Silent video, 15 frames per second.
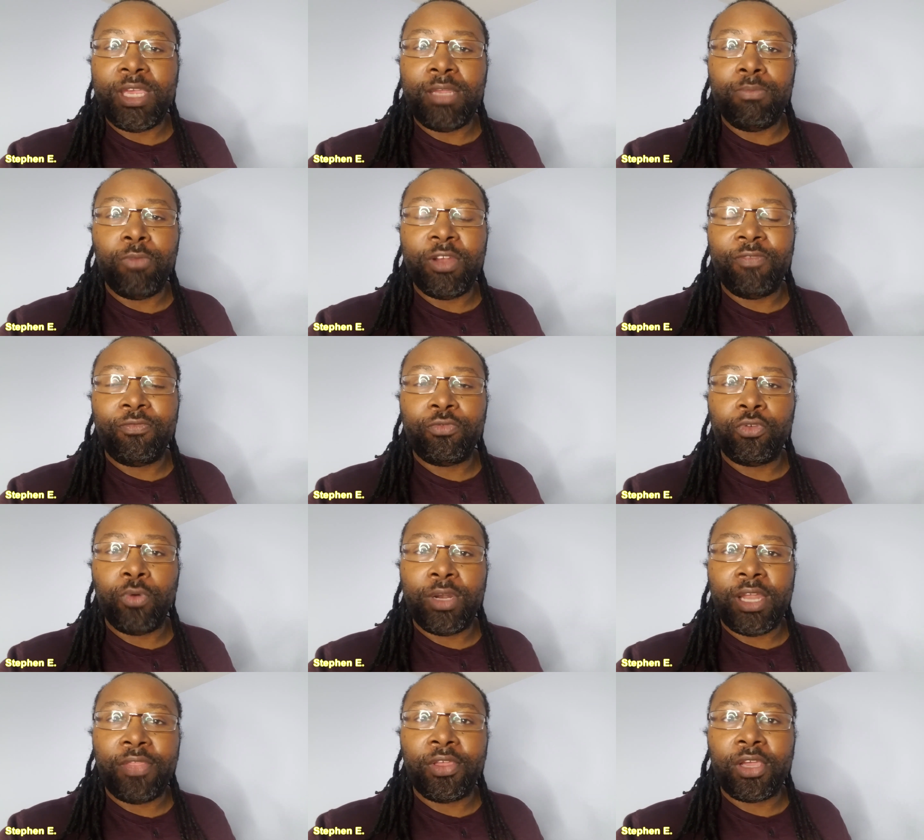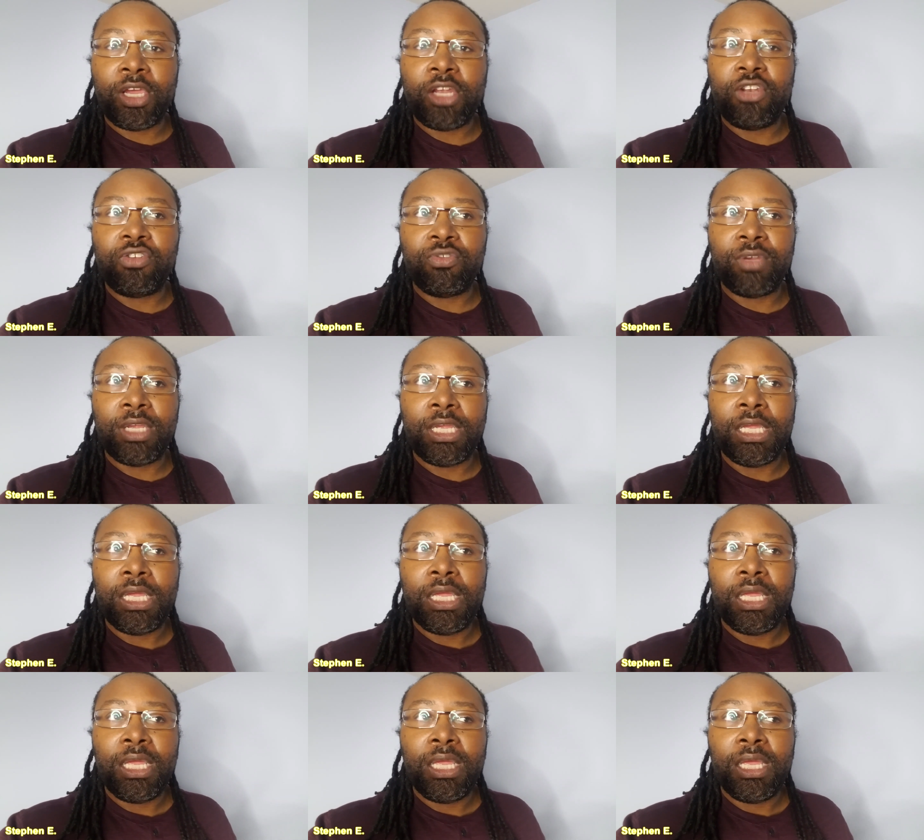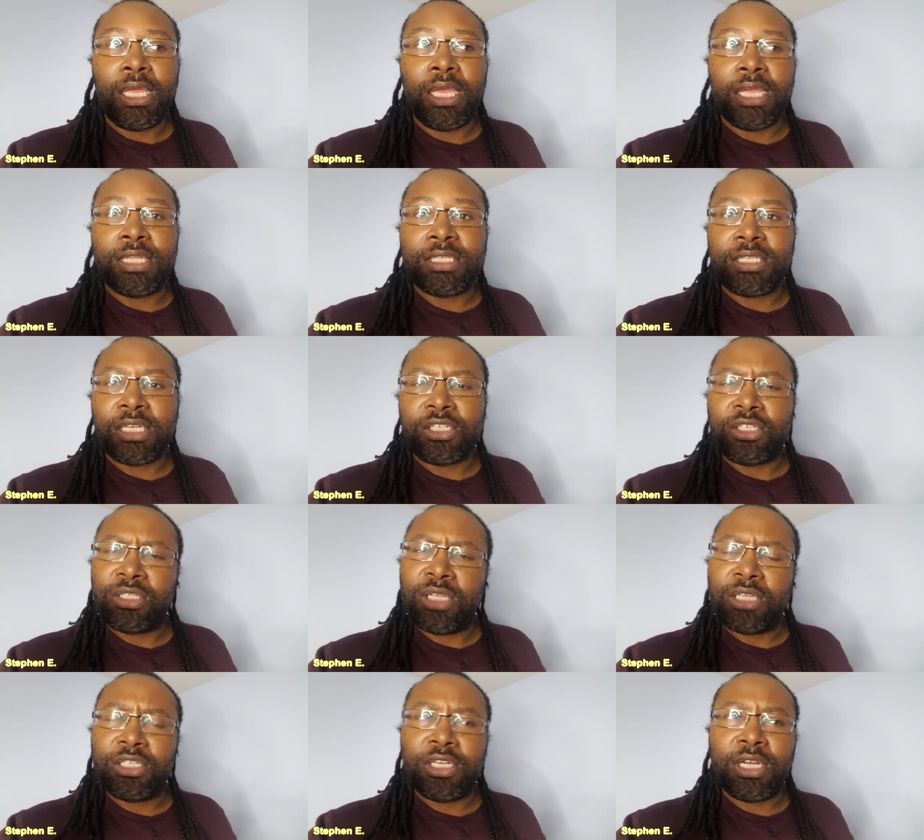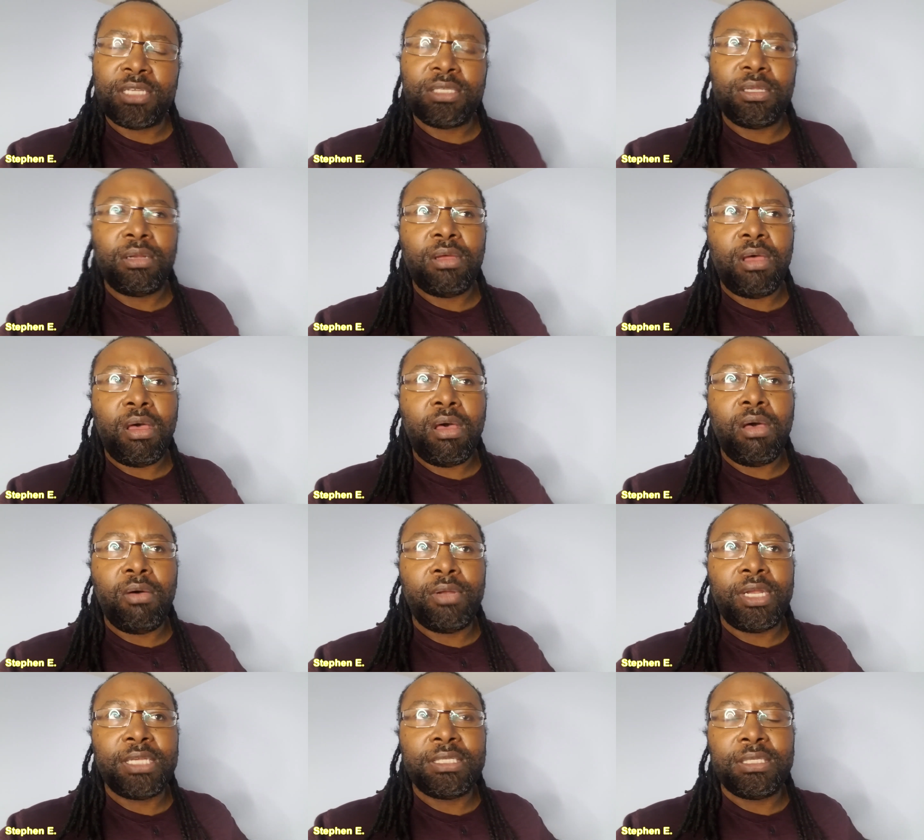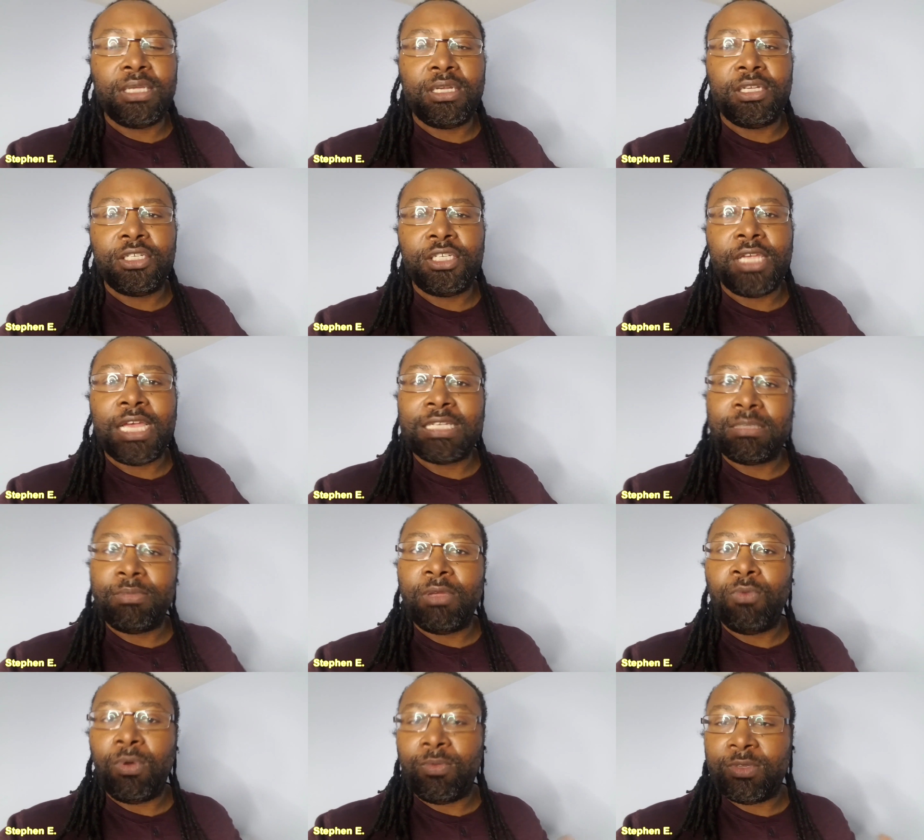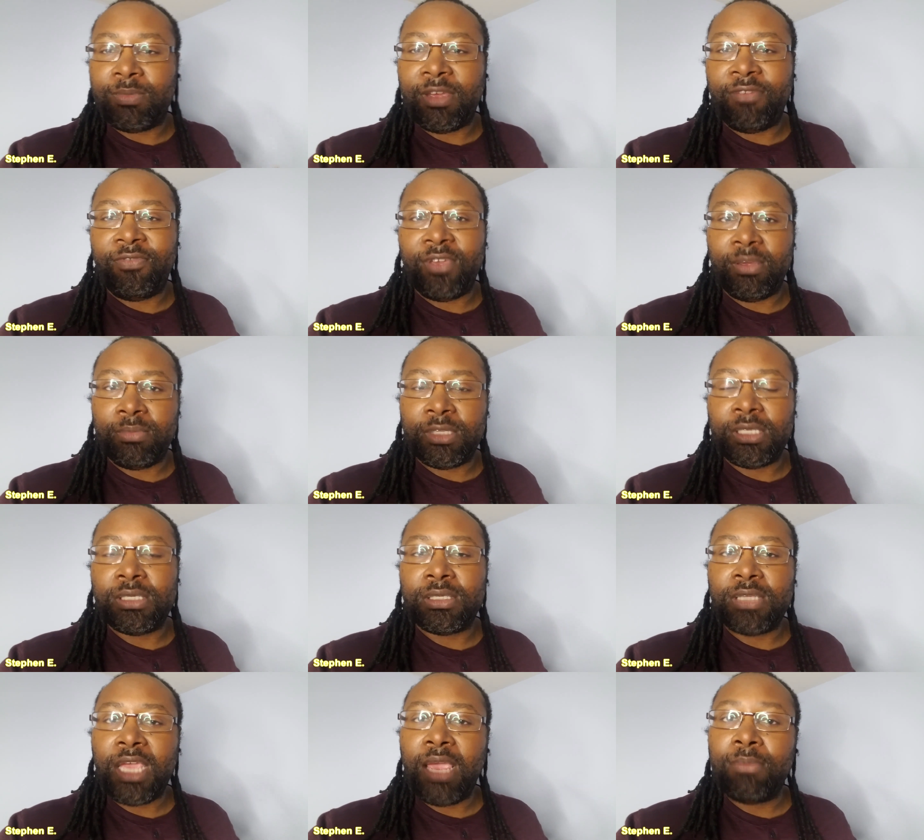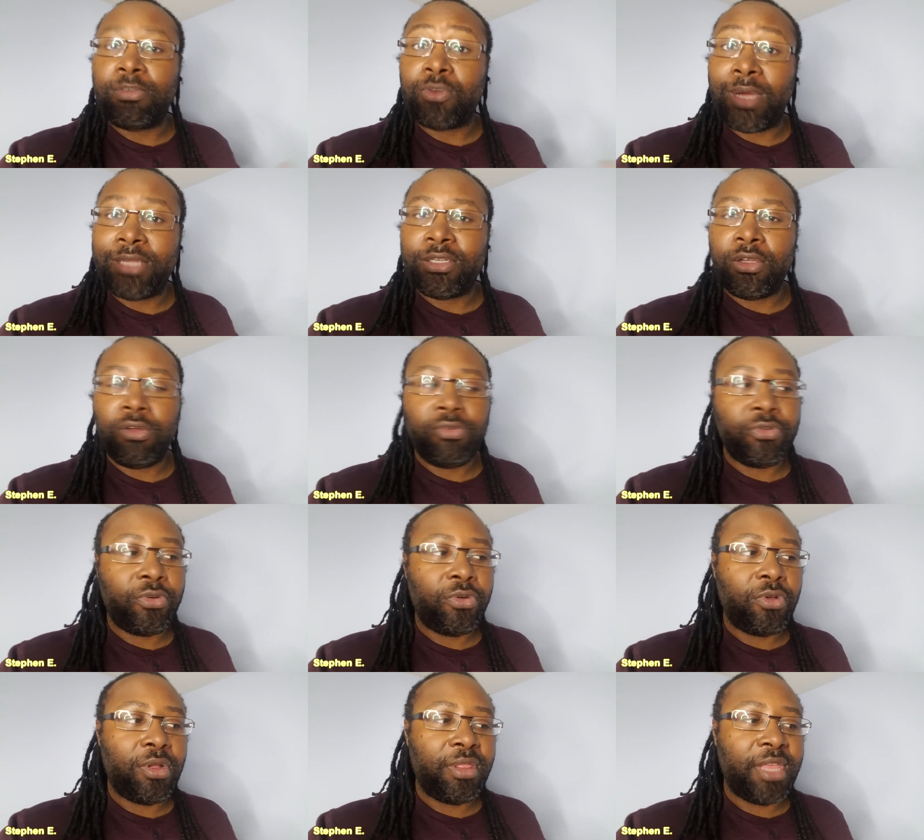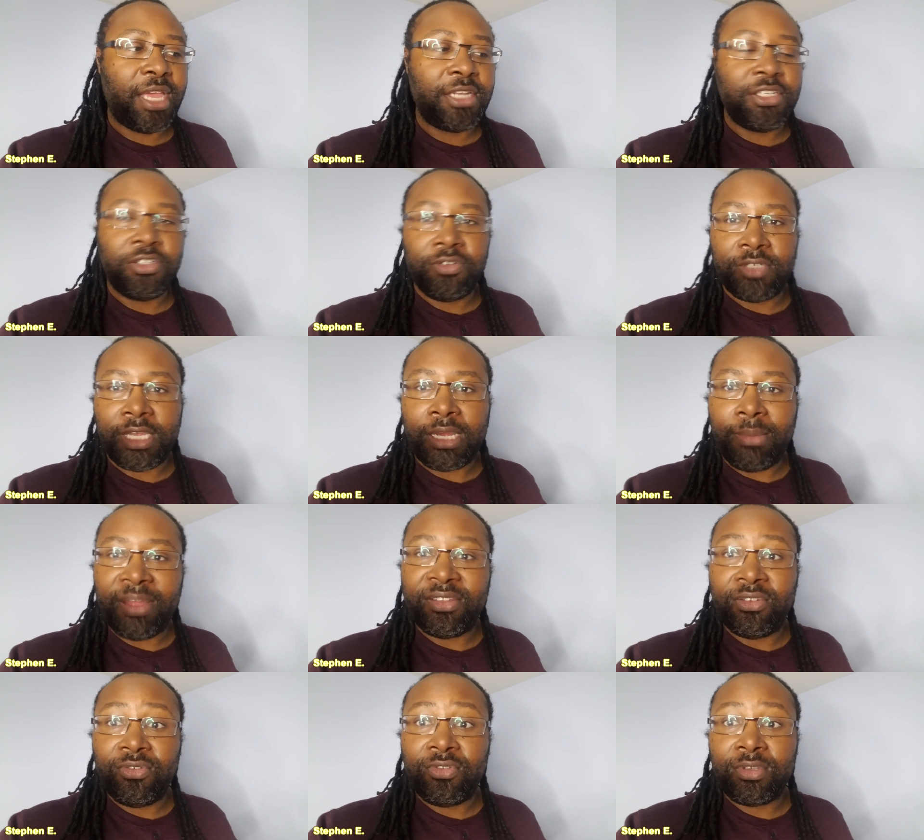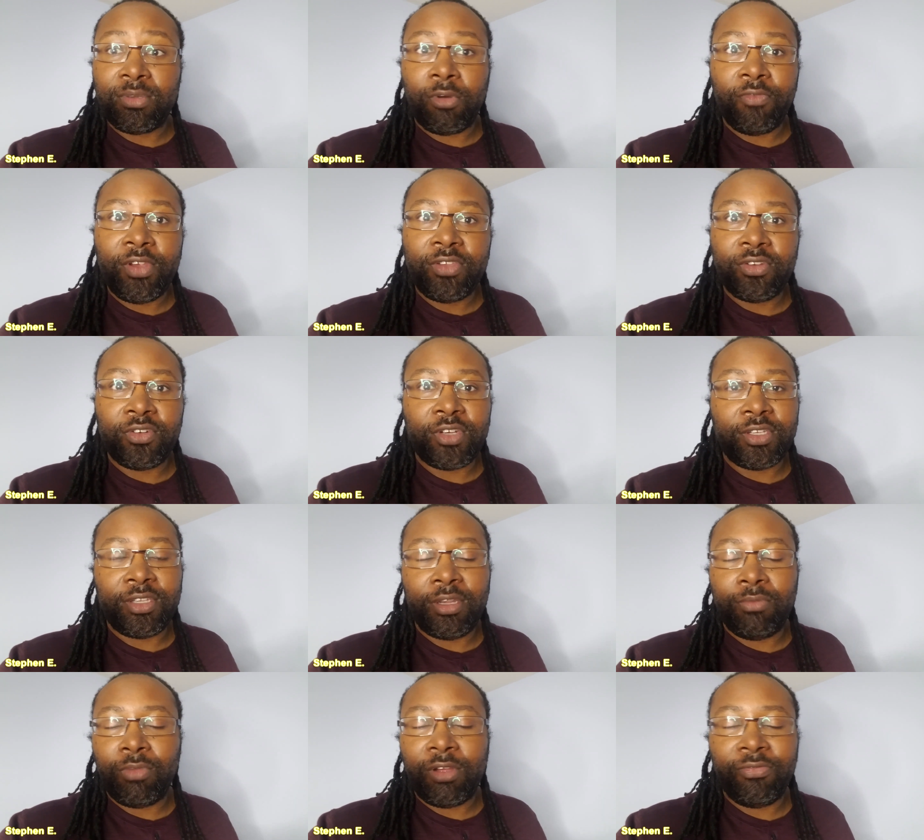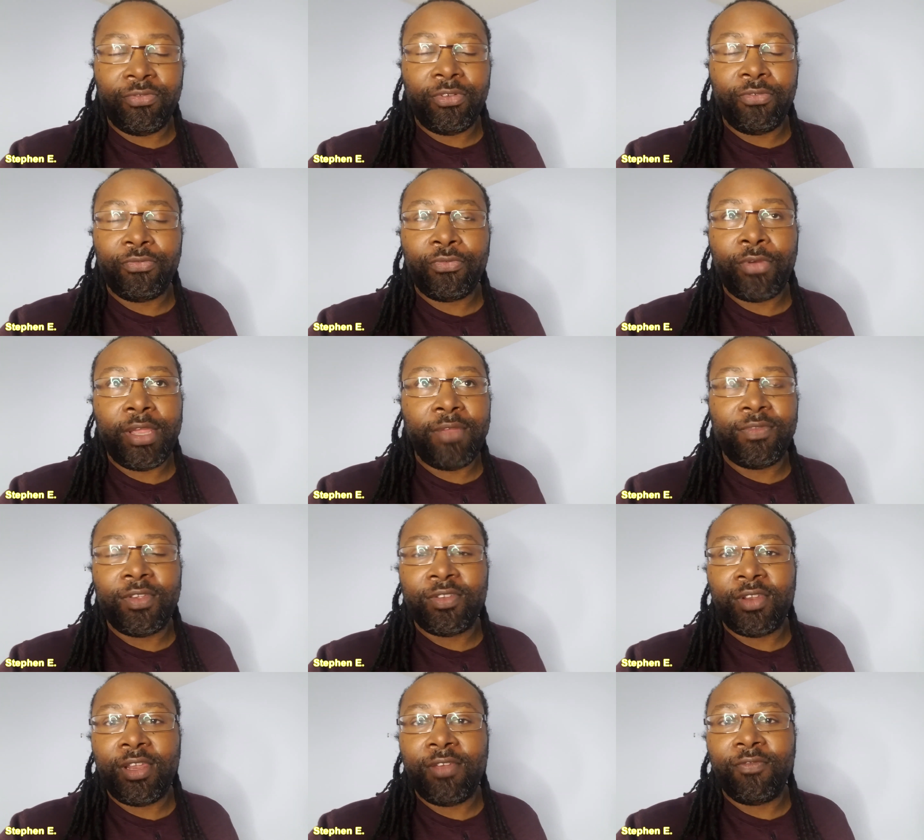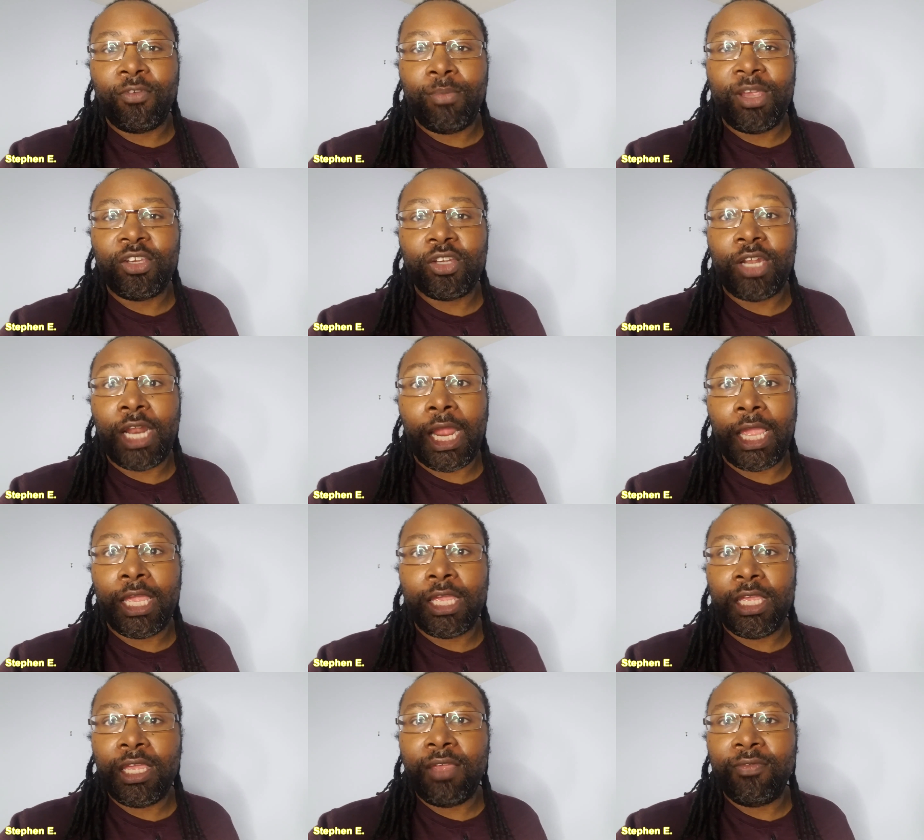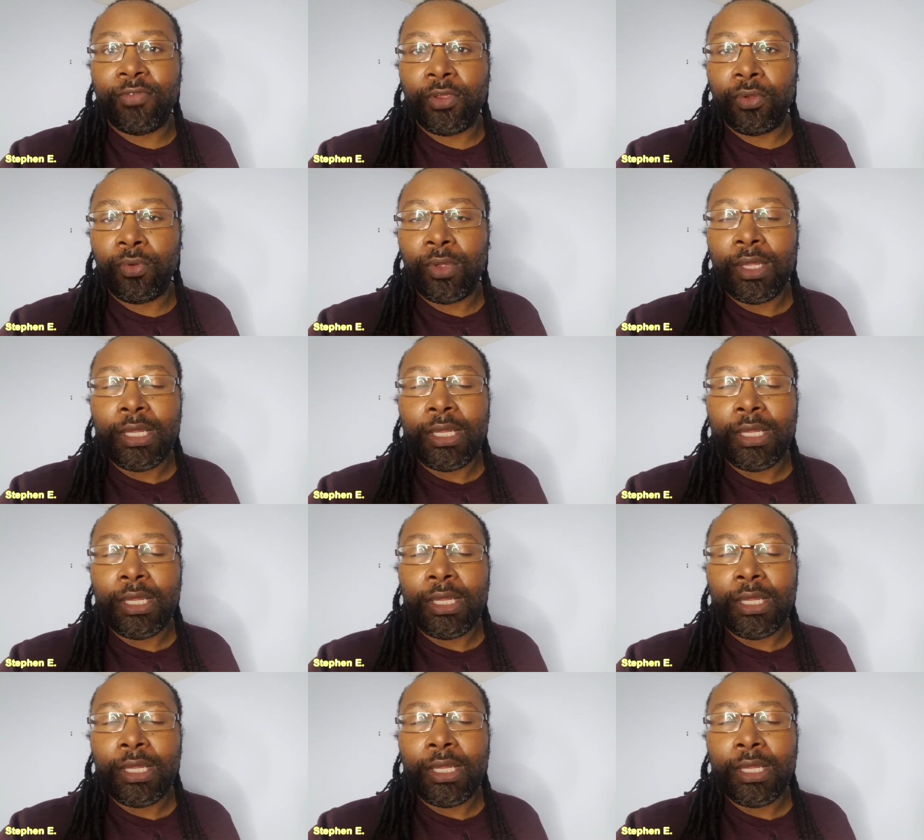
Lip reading: He went to another country in such and such. And I said, oh, and she asked me what was my family's name. So I told her and all that. And then she was like, I'm going to have to do some more research. I said, well, feel free if there's any information that I can give you.